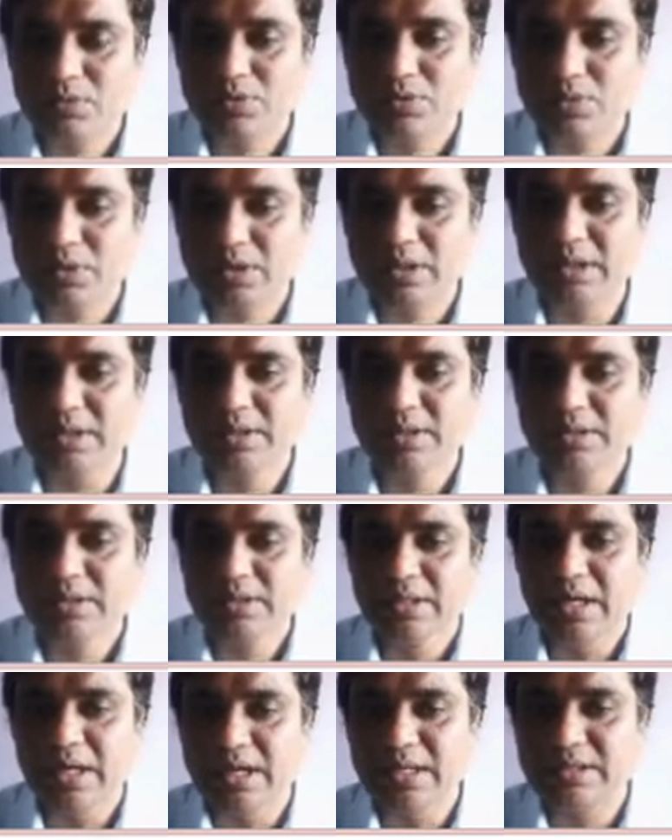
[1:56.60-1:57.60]
okay,
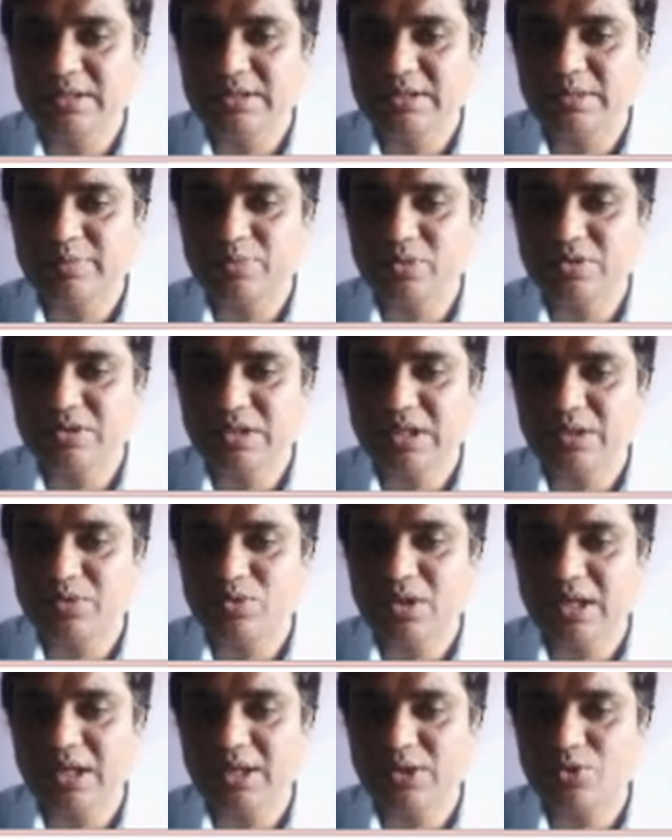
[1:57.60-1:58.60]
and suppose I would
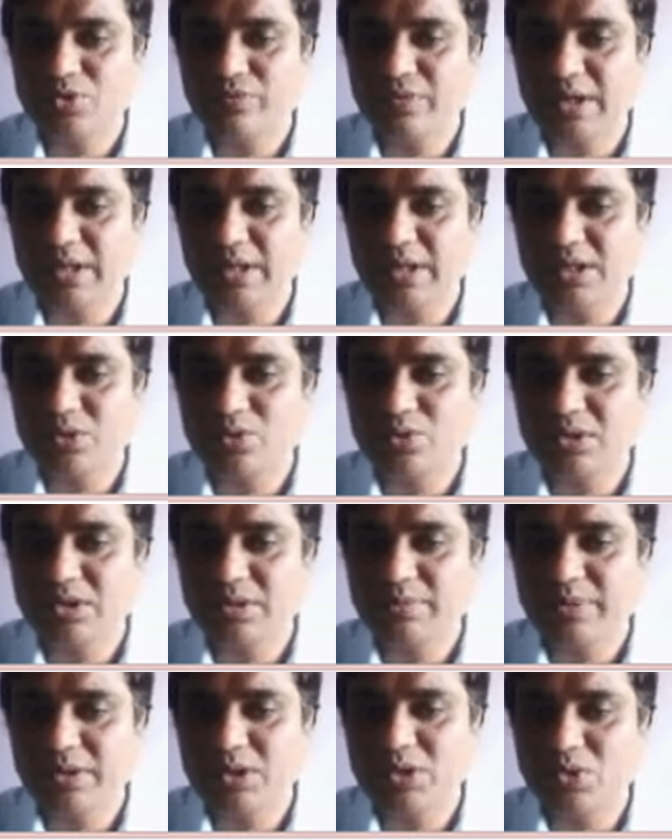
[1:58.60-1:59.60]
like to find out the
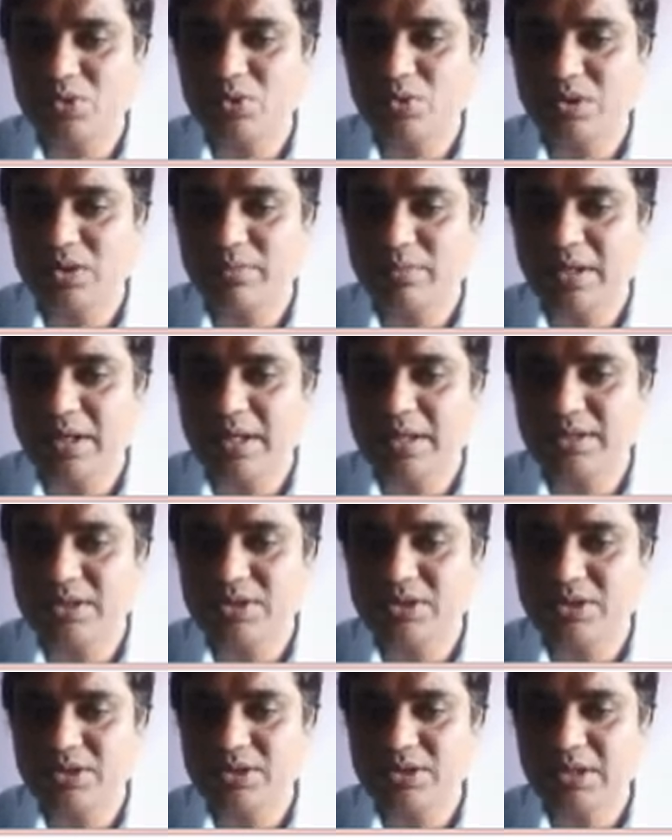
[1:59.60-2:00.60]
particular
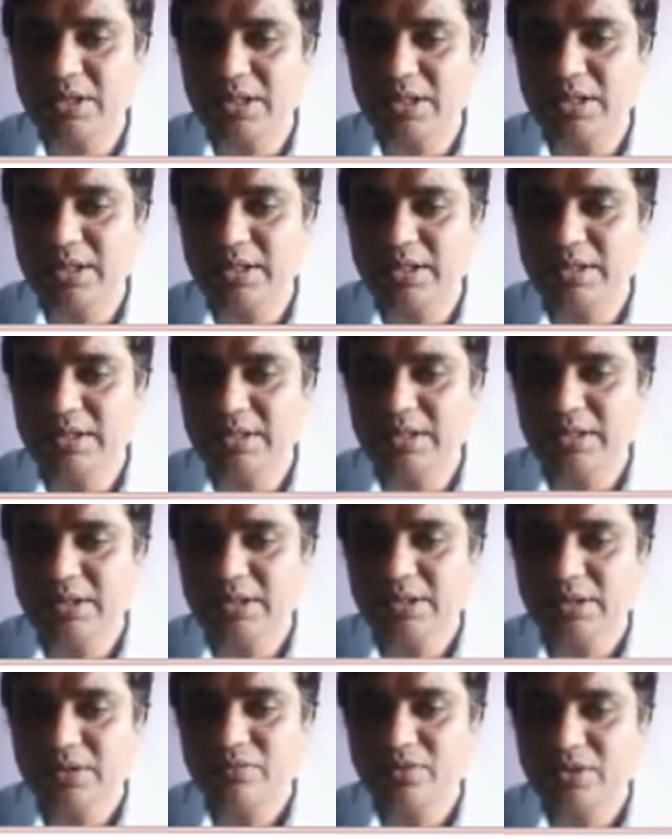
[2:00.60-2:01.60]
branch current
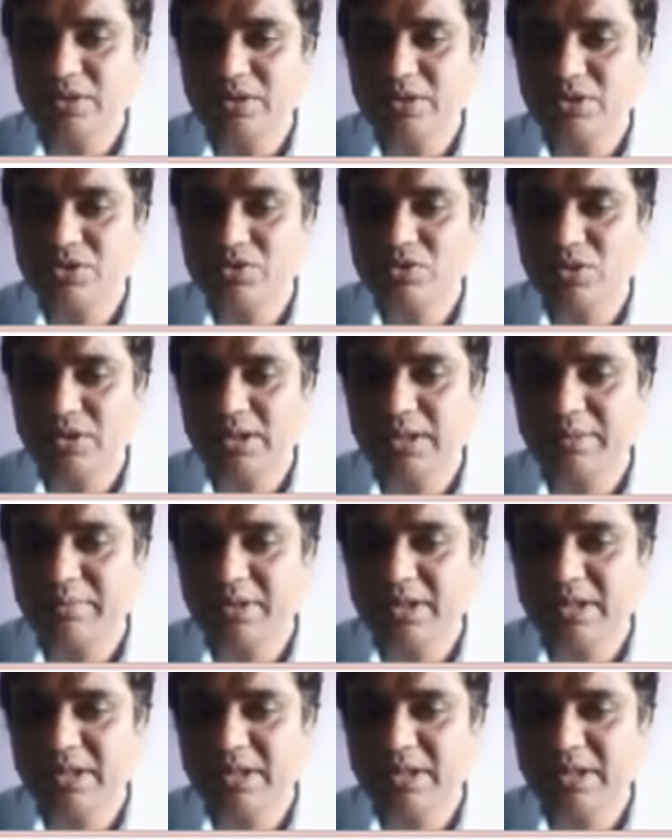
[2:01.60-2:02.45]
for this. So let me